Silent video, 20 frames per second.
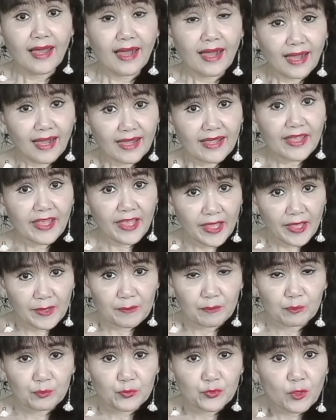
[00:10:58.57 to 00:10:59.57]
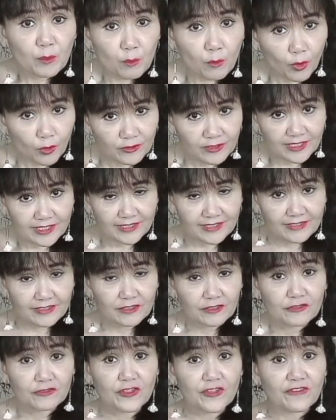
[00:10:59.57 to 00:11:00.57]
I am promoting
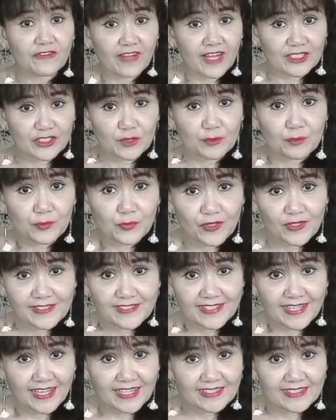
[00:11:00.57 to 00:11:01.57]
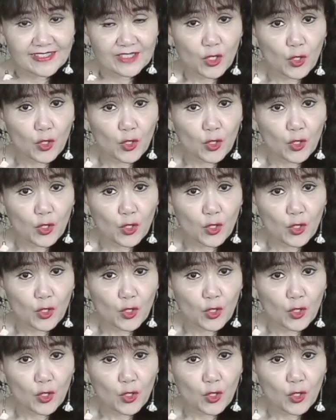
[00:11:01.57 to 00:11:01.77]
reflection process